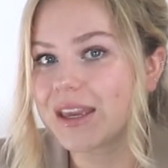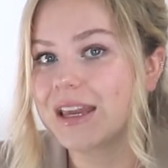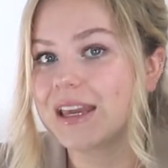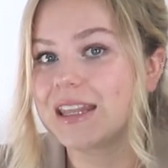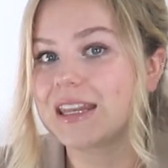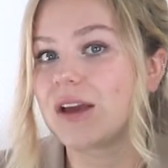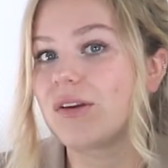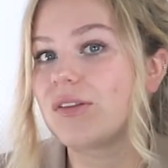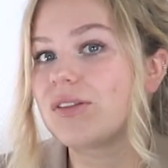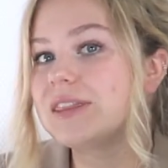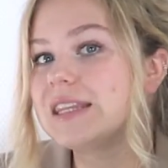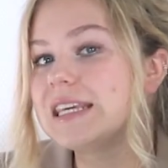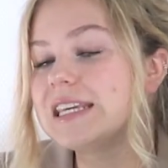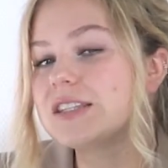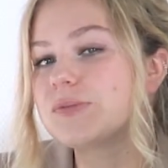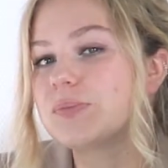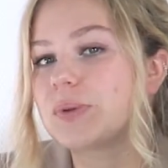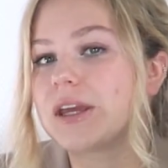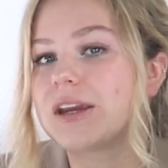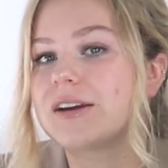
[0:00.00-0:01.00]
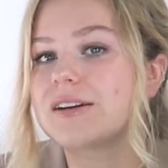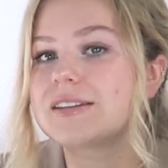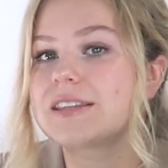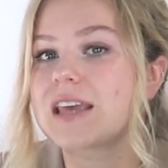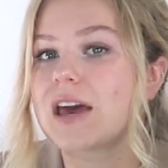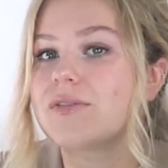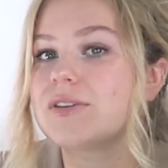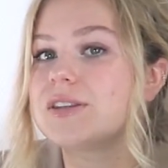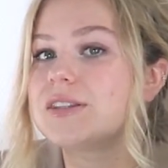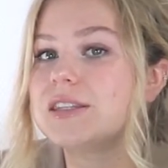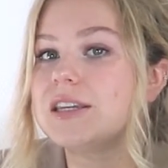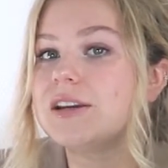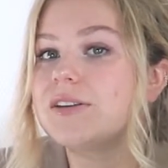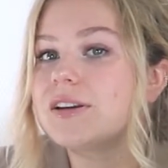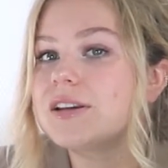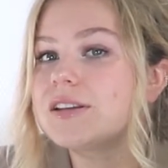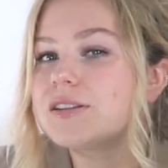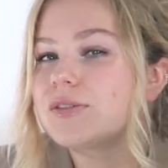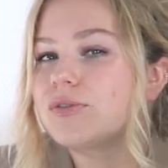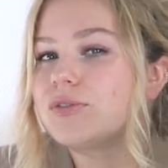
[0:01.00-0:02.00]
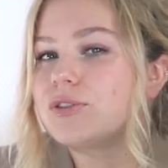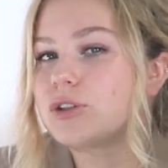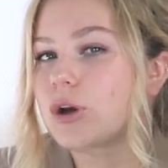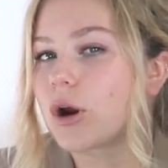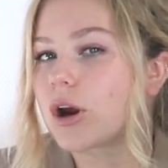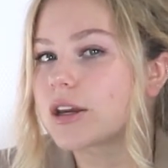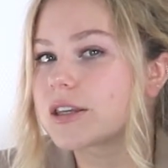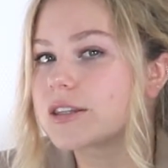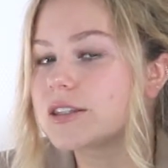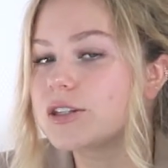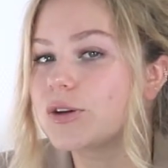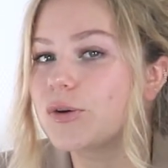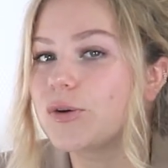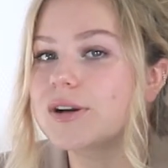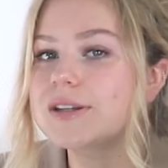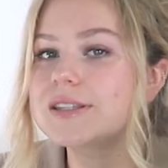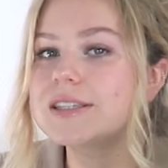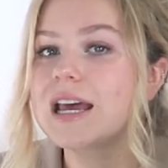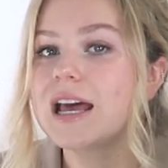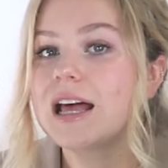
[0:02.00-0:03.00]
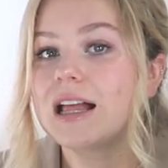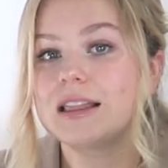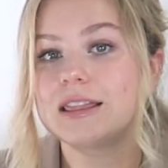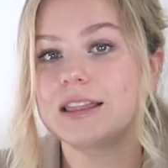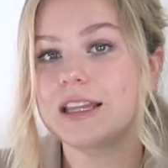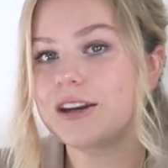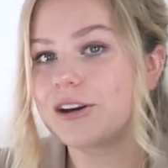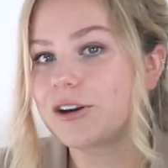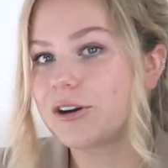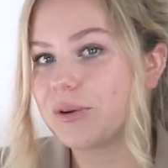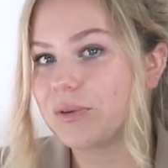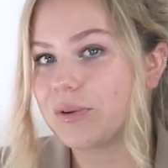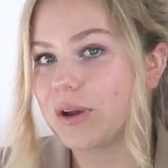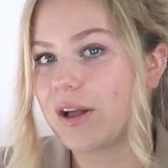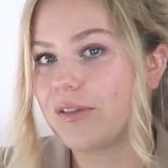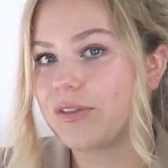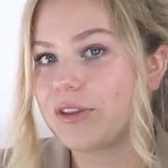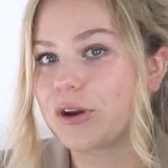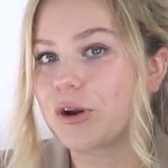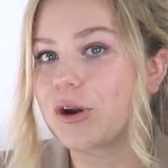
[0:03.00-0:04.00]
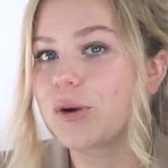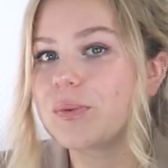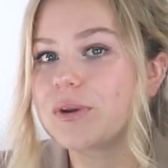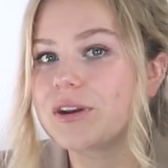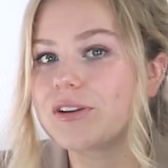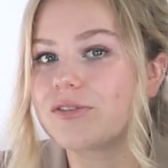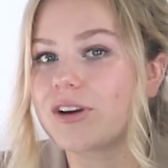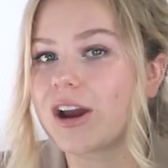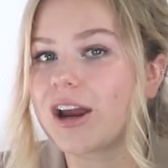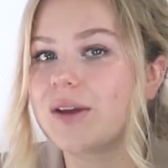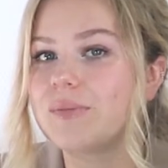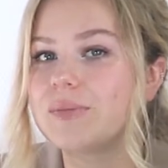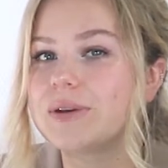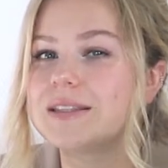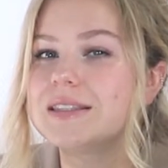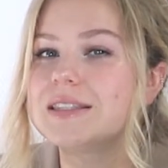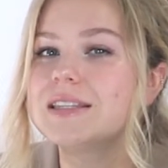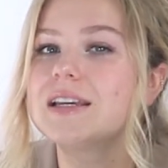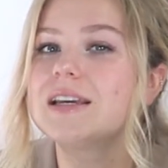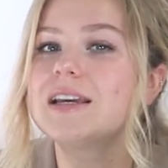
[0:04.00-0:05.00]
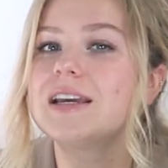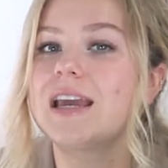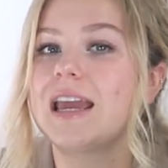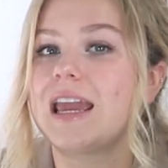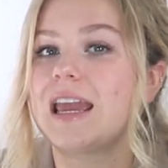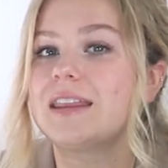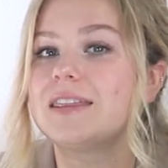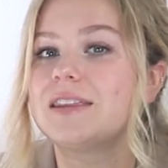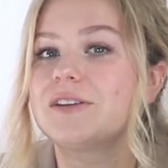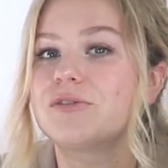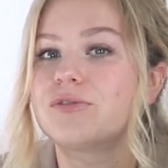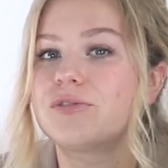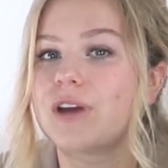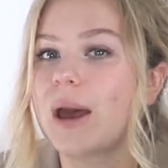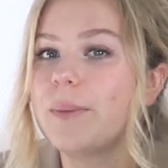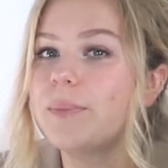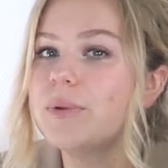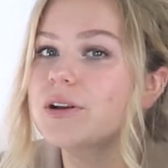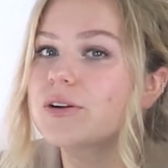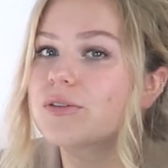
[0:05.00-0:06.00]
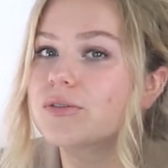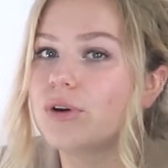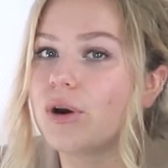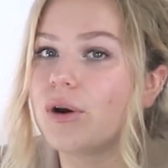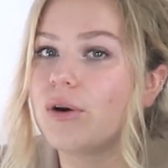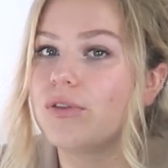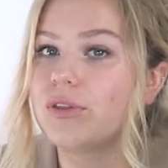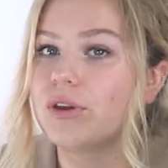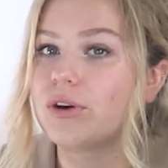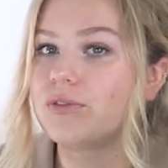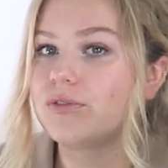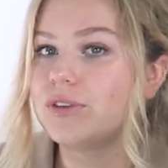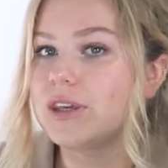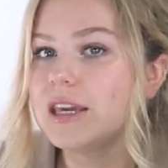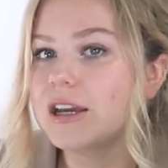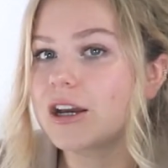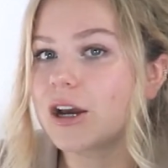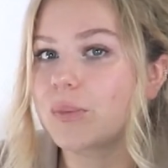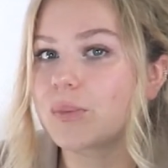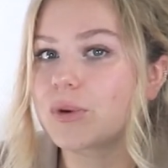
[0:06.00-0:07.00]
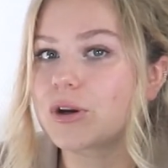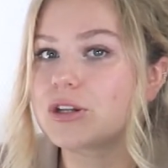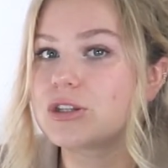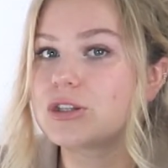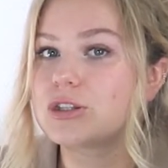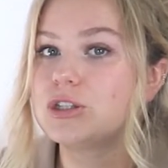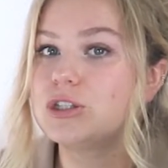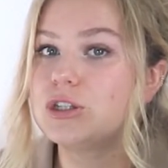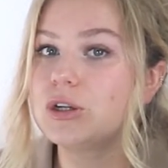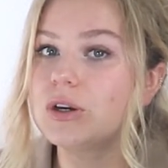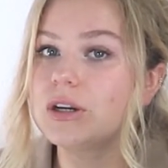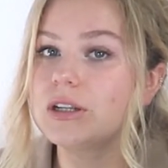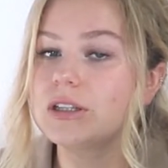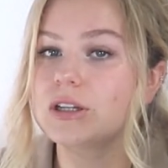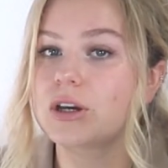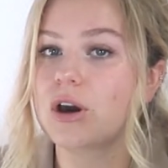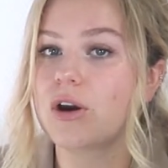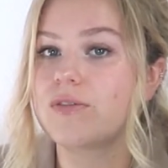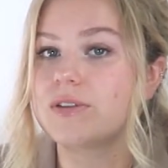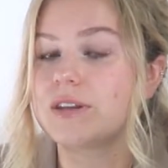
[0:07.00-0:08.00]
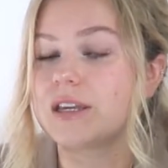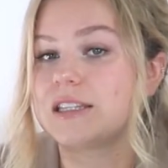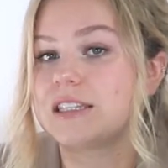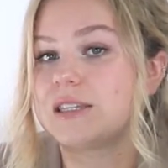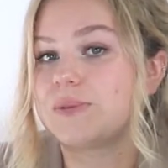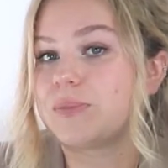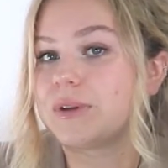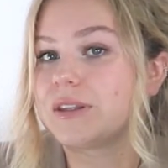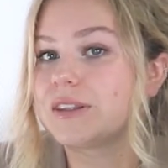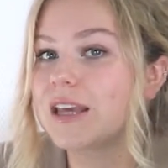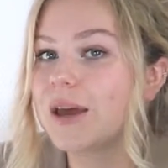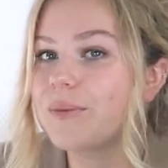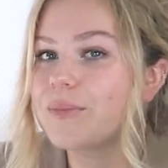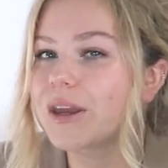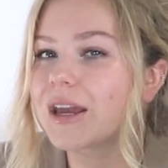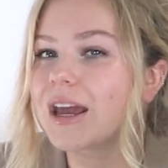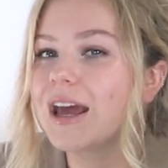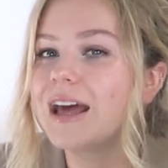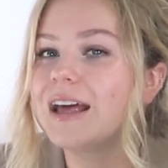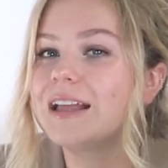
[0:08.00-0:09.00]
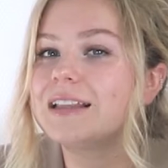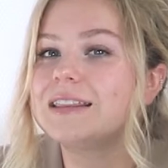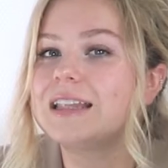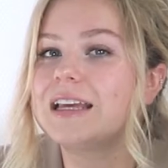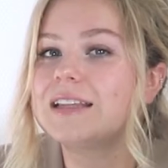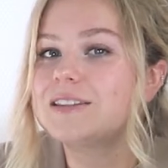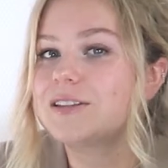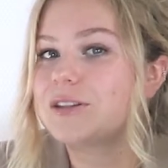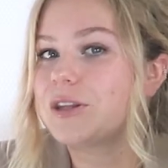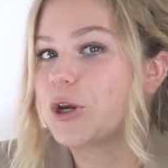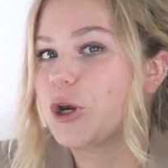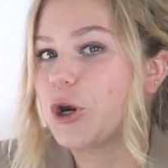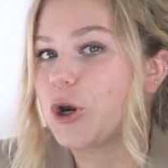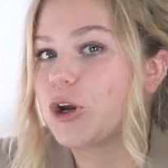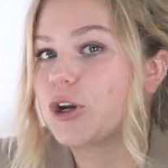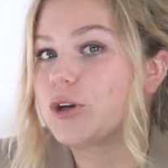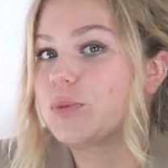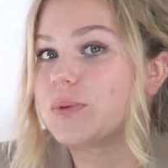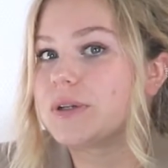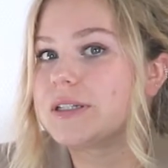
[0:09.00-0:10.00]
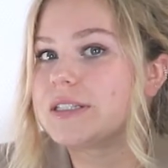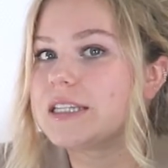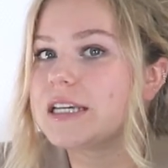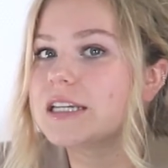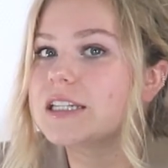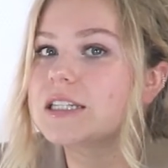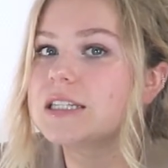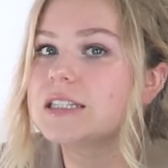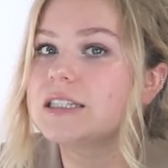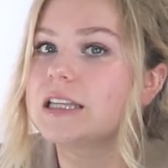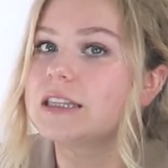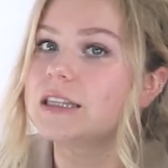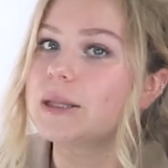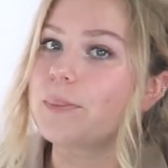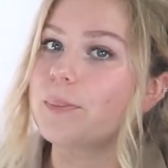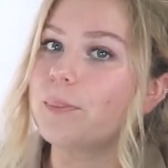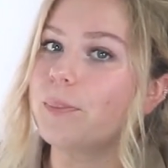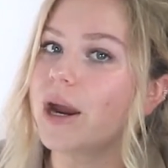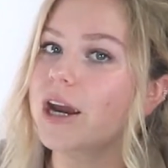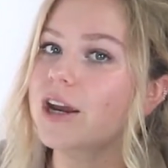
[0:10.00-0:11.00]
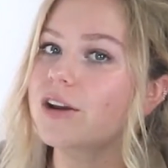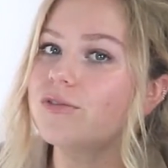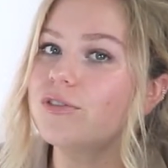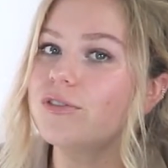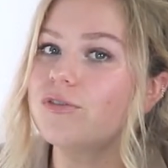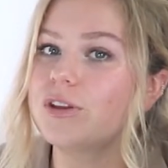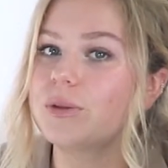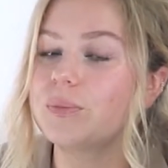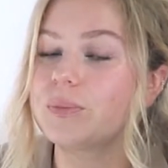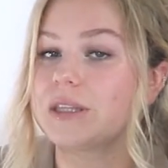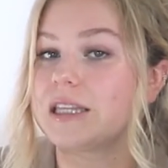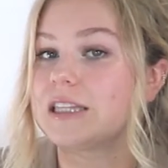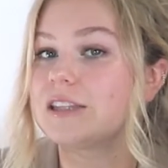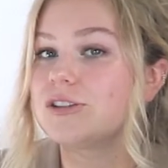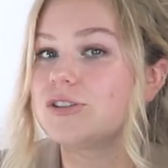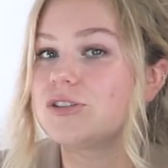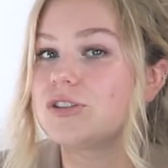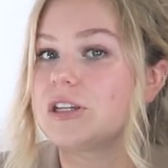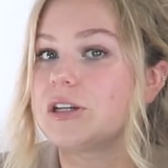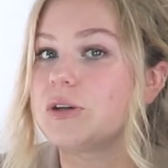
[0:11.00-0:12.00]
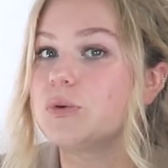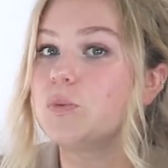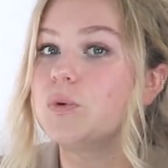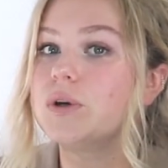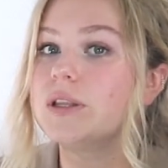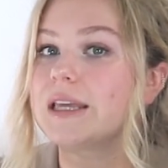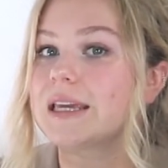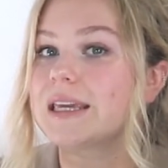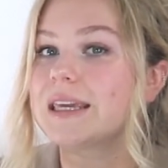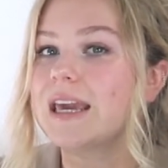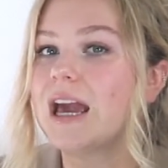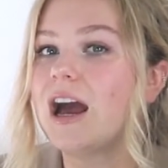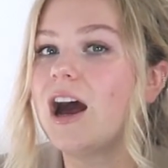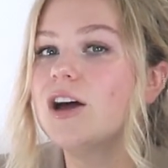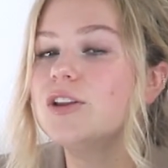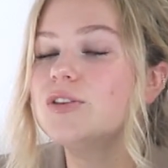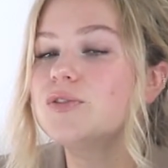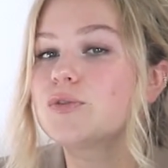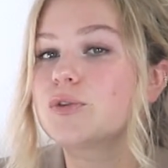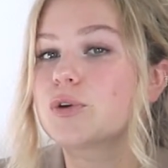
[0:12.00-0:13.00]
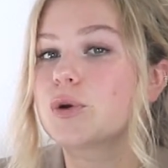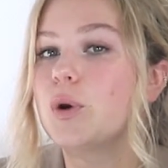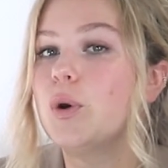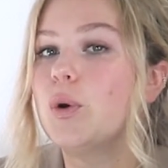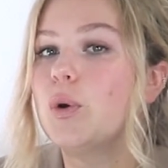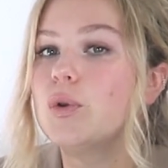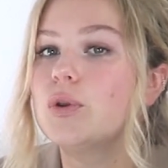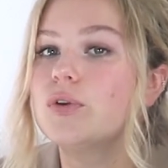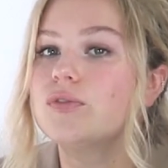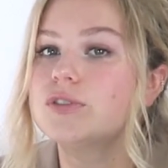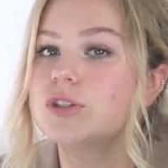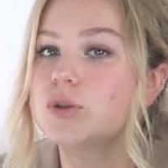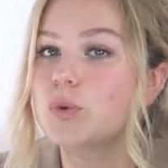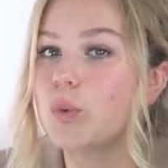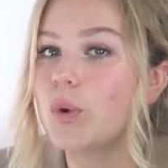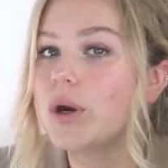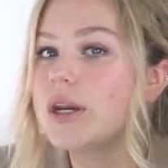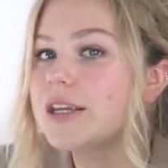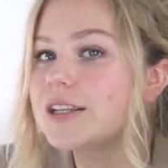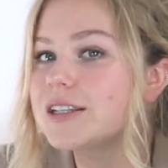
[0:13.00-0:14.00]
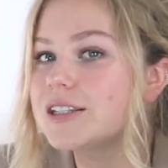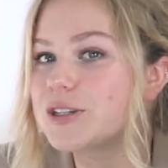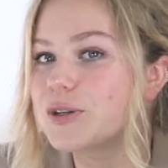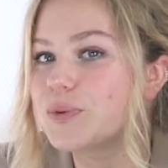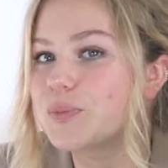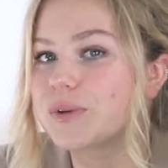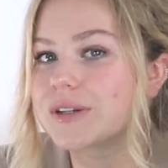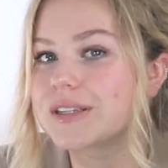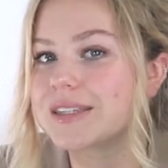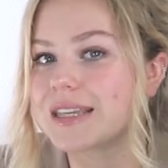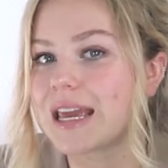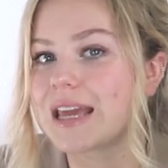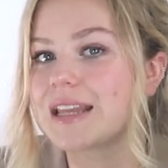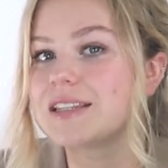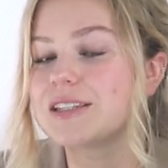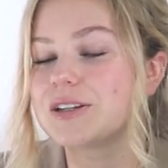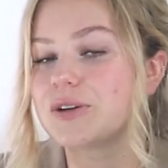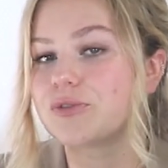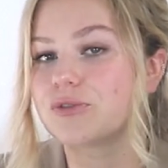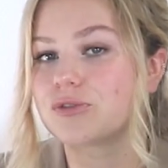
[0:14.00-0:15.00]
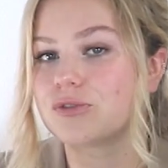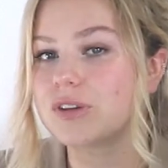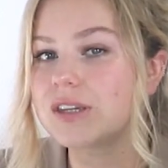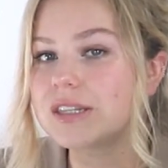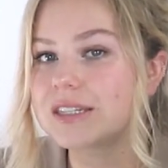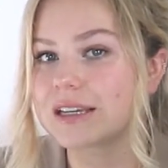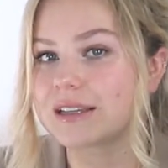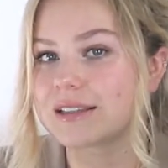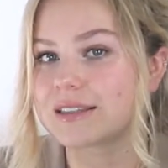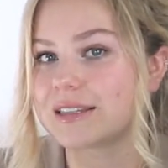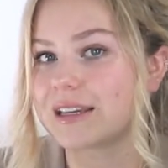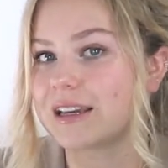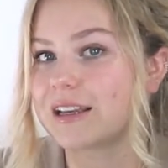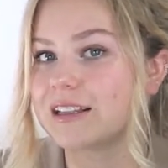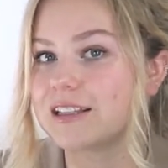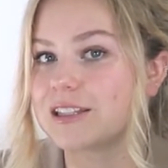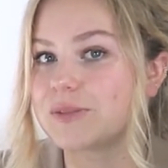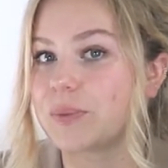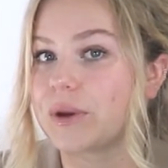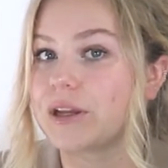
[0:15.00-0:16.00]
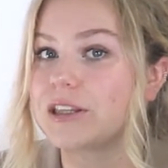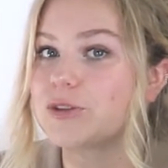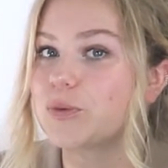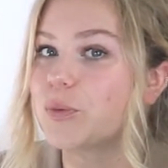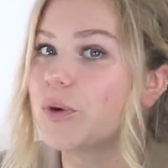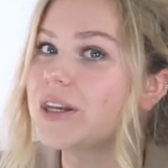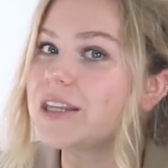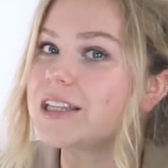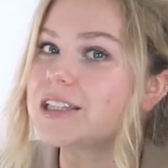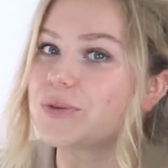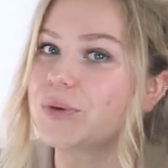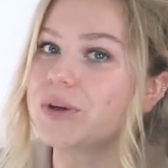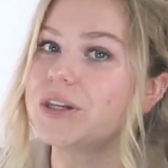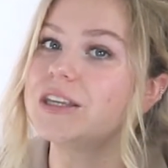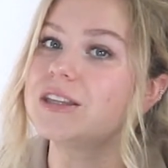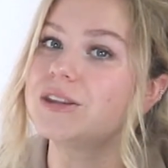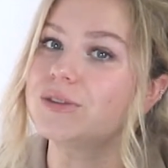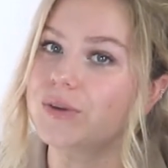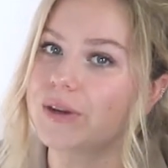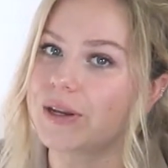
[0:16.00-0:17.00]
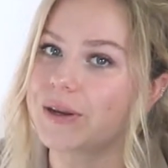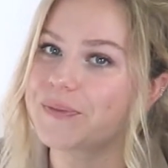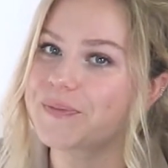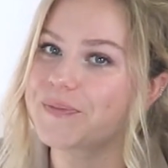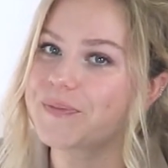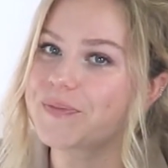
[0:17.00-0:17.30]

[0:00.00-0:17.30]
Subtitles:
Now, these players have a series of dark stores littered around the urban environment, and the rapid growth of e-commerce during the COVID-19 pandemic led to the current prediction that the micro-fulfillment industry will account for a whole of 22% of retail sales by 2023.